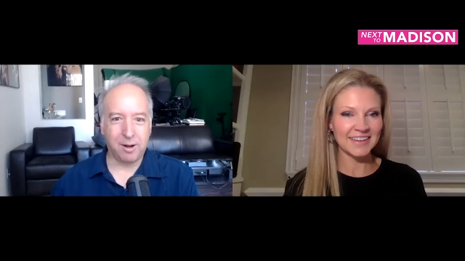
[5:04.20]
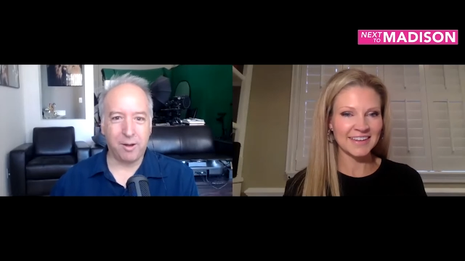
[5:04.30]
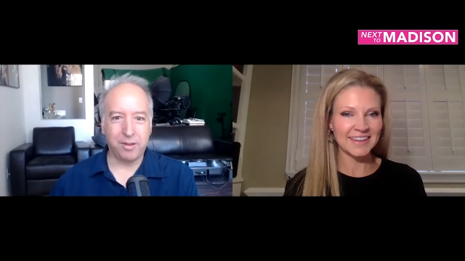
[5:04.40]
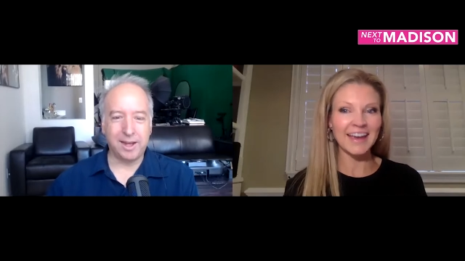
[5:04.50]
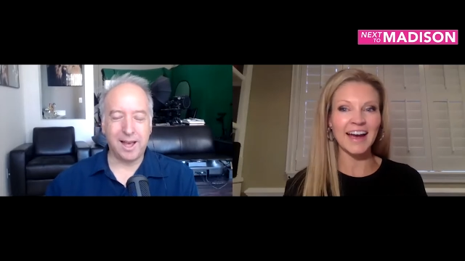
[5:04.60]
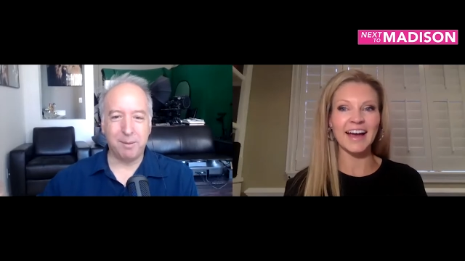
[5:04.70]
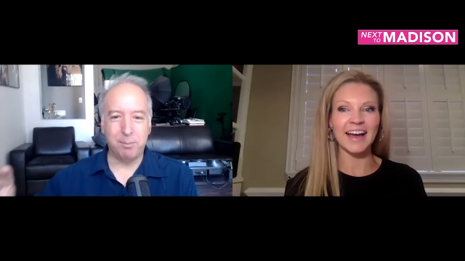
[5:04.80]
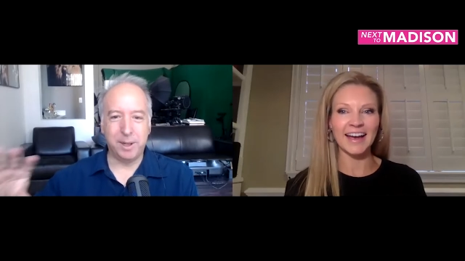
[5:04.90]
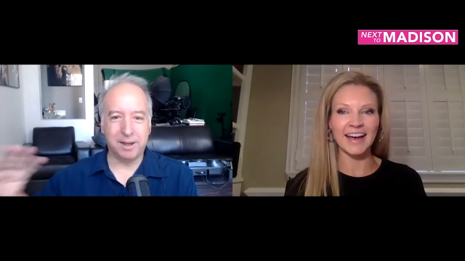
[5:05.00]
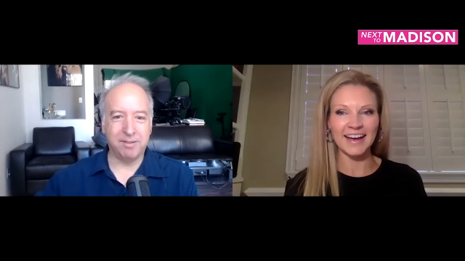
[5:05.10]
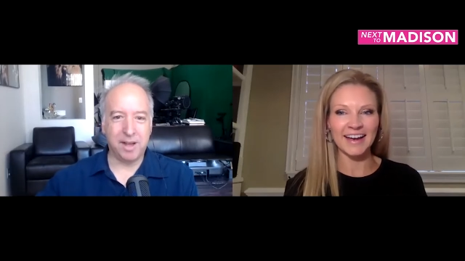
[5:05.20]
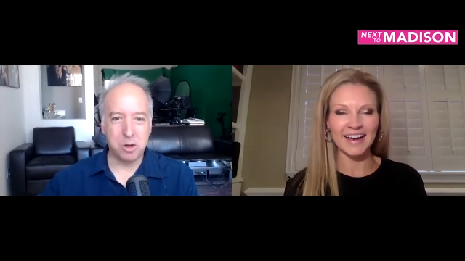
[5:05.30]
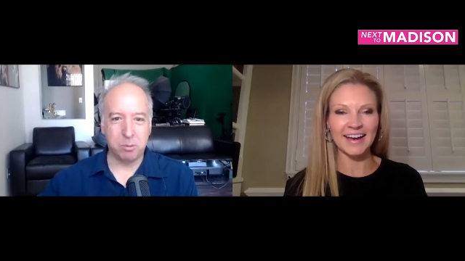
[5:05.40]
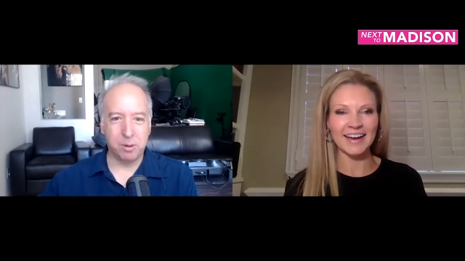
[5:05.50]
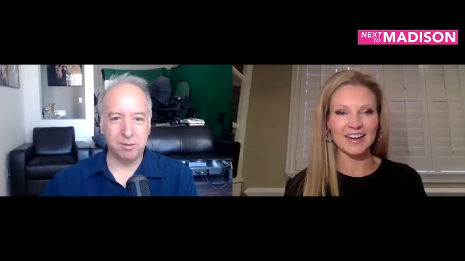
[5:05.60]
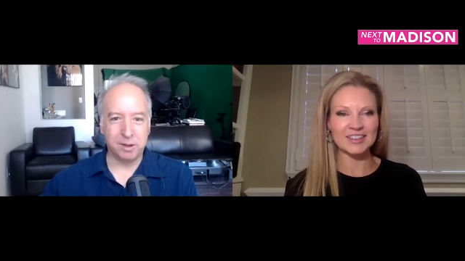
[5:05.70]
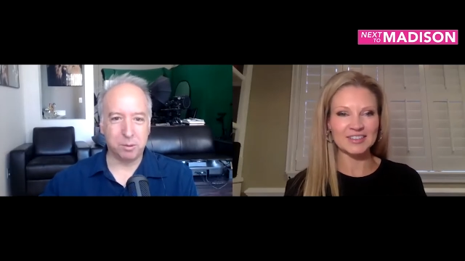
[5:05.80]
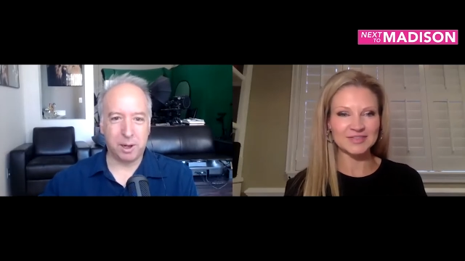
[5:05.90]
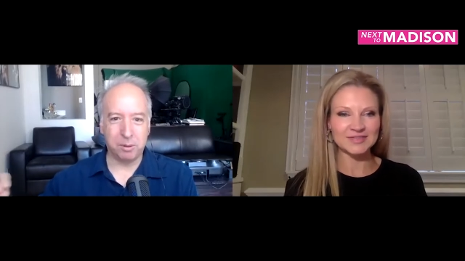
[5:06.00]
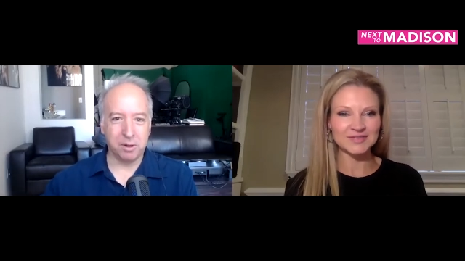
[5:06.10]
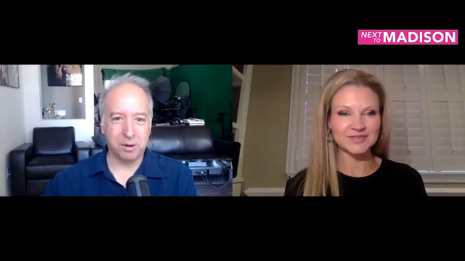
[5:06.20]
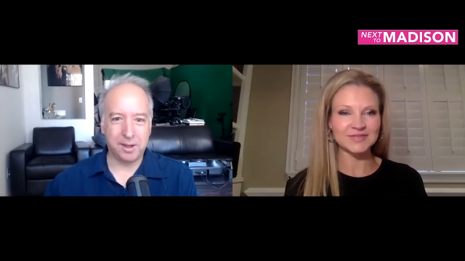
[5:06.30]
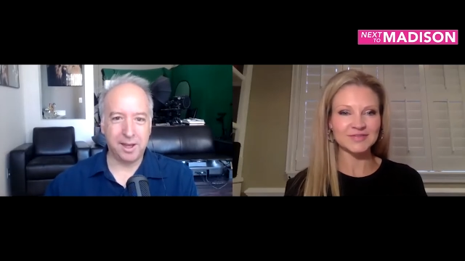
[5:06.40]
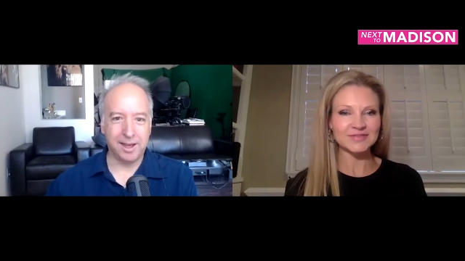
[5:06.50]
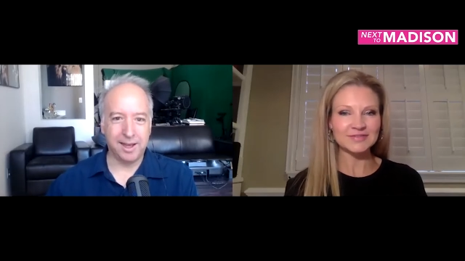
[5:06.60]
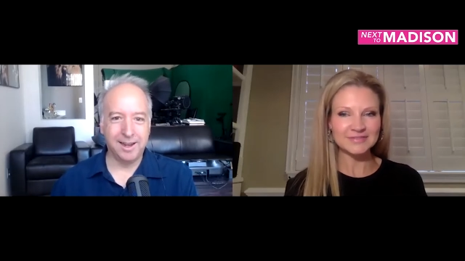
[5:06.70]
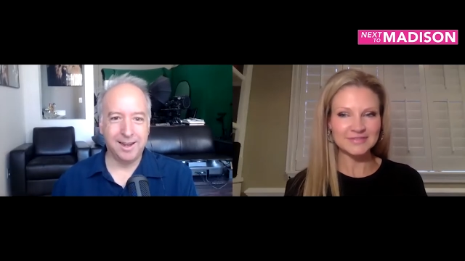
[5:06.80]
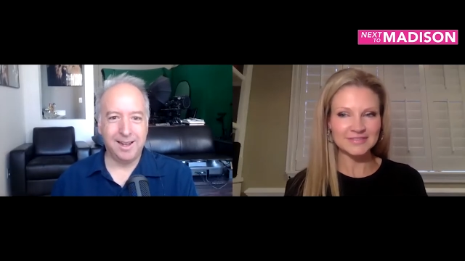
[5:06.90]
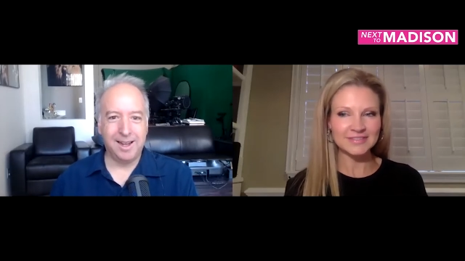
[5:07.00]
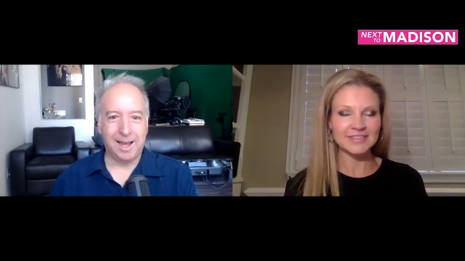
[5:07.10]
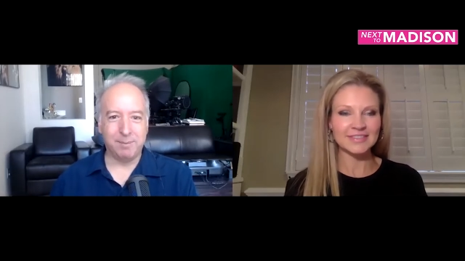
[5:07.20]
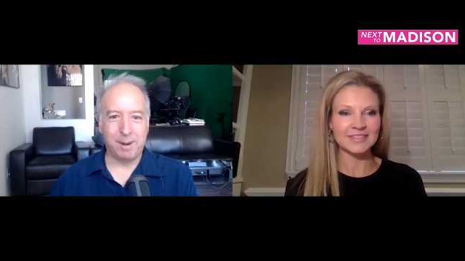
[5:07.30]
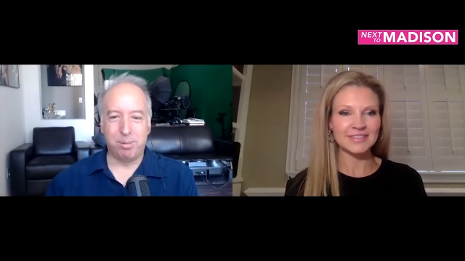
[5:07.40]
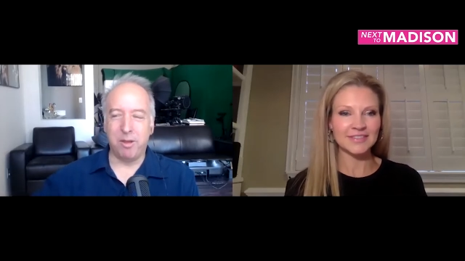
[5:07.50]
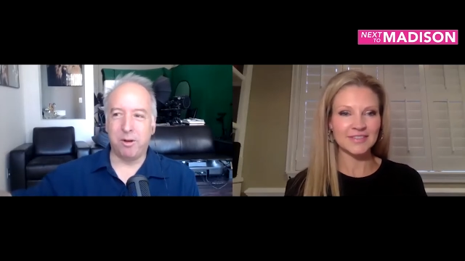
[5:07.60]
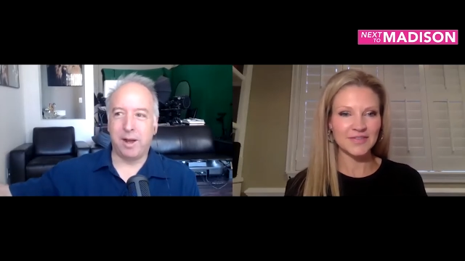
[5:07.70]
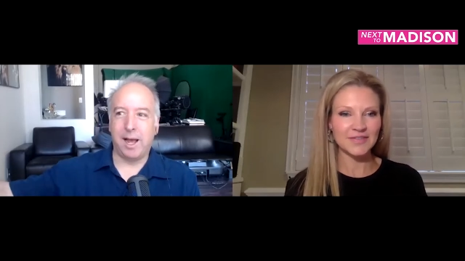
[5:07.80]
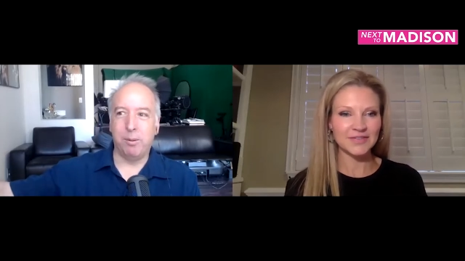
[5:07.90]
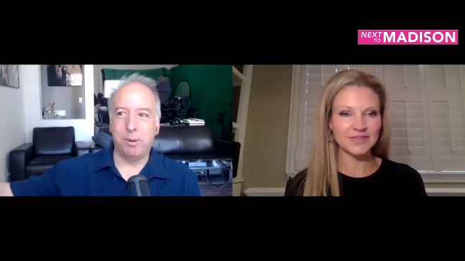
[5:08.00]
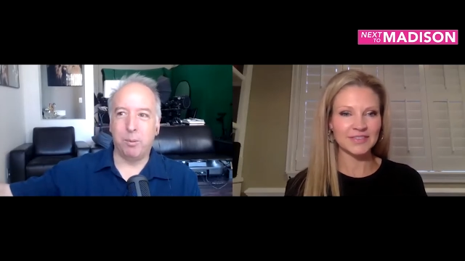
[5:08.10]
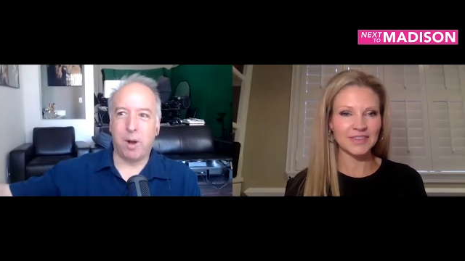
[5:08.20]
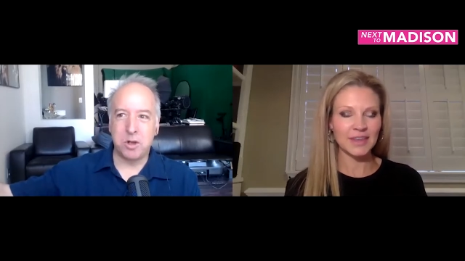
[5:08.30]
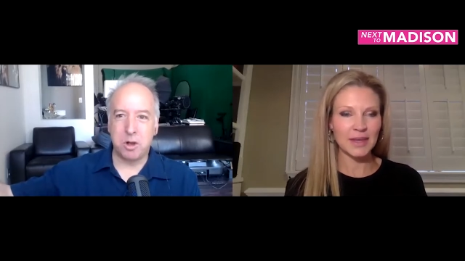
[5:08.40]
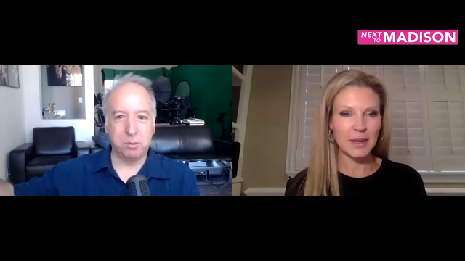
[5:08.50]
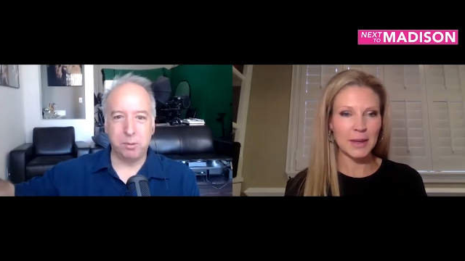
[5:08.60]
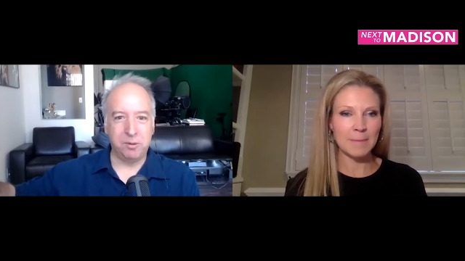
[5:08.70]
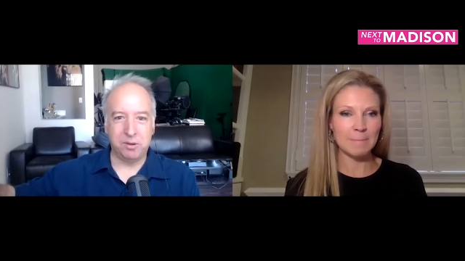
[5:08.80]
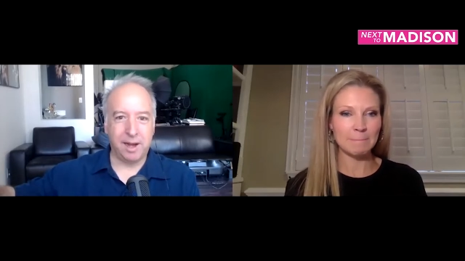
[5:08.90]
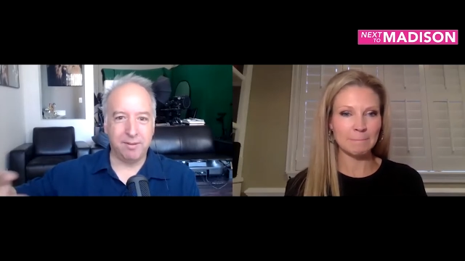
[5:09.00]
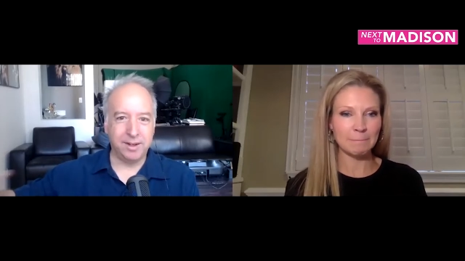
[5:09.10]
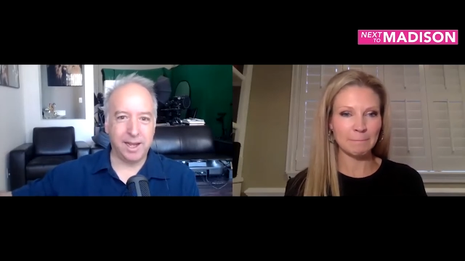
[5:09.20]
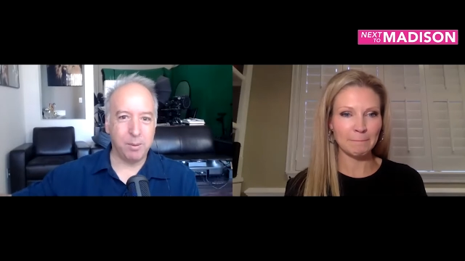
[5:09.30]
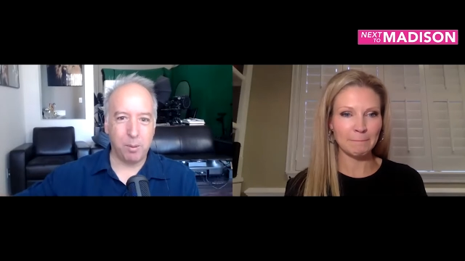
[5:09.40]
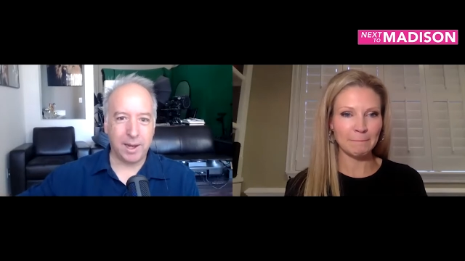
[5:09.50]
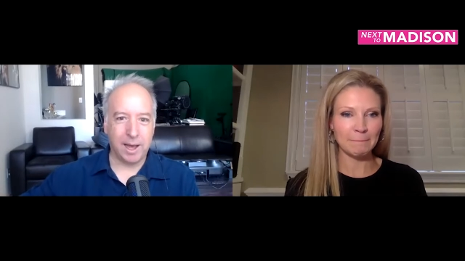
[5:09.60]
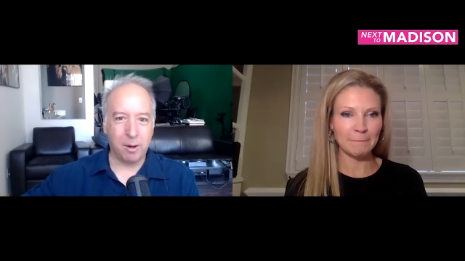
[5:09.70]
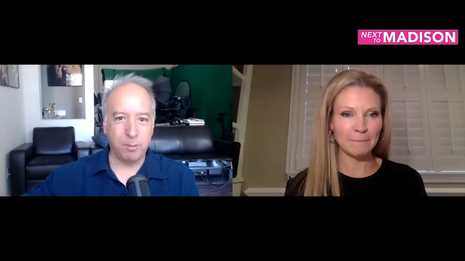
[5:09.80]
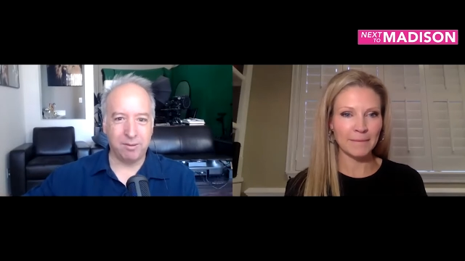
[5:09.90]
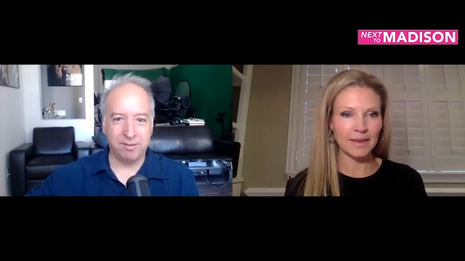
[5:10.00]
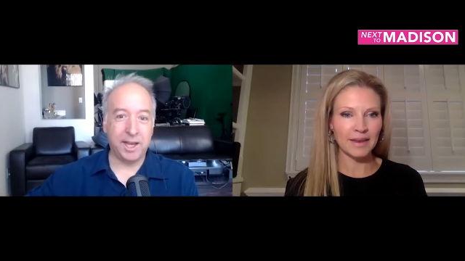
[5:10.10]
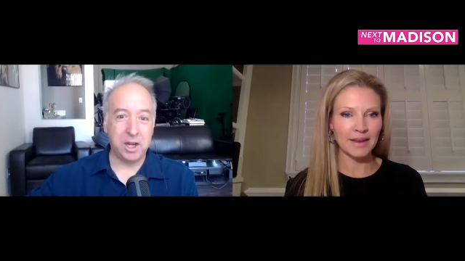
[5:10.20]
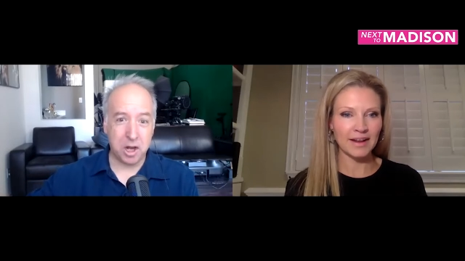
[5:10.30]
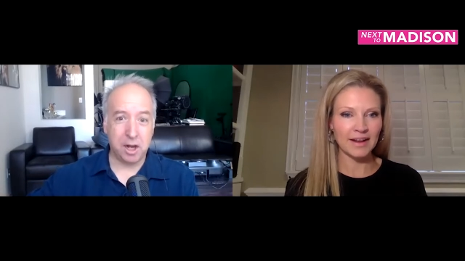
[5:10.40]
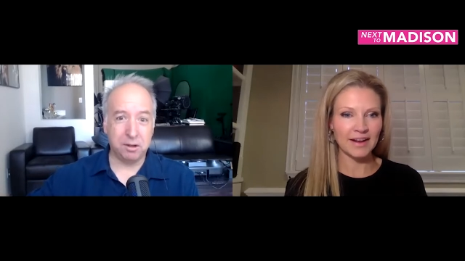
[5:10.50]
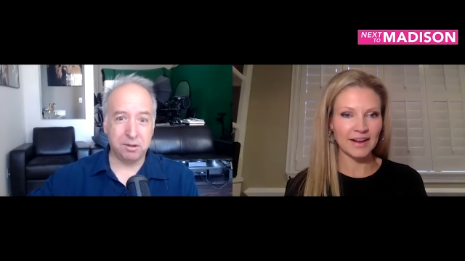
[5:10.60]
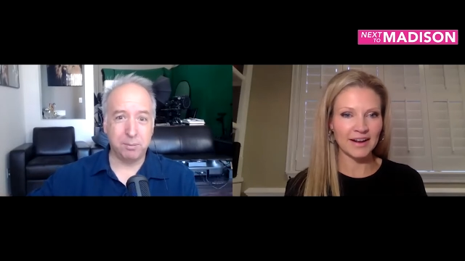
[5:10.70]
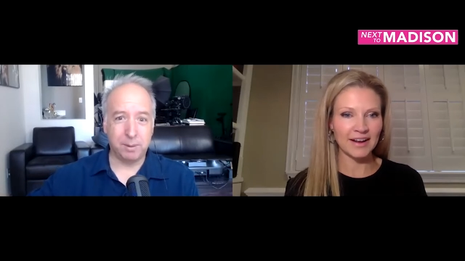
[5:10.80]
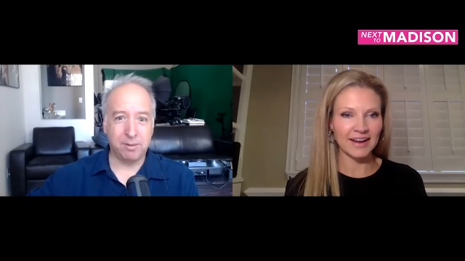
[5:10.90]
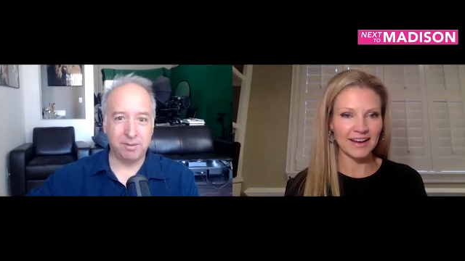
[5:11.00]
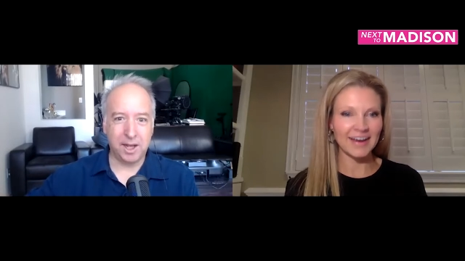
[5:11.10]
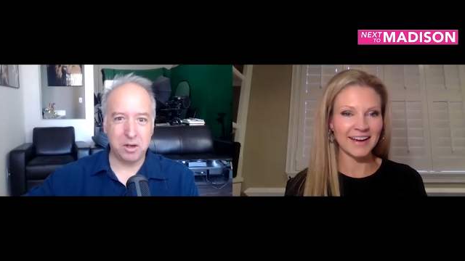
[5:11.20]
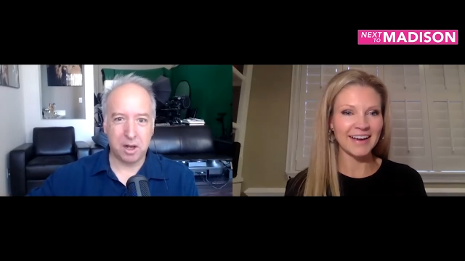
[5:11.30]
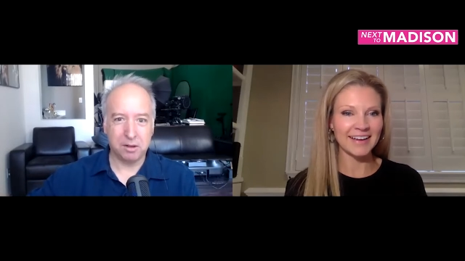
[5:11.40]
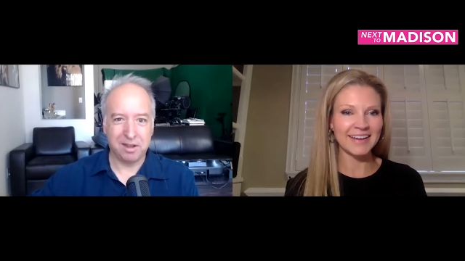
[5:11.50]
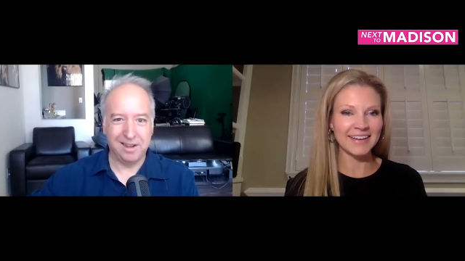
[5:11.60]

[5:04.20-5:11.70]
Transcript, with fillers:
Speaker 1: all the kind of big adventure movies when I was a little kid and my brother and I would watch those movies every day when we got home on VHS. Remember VHS?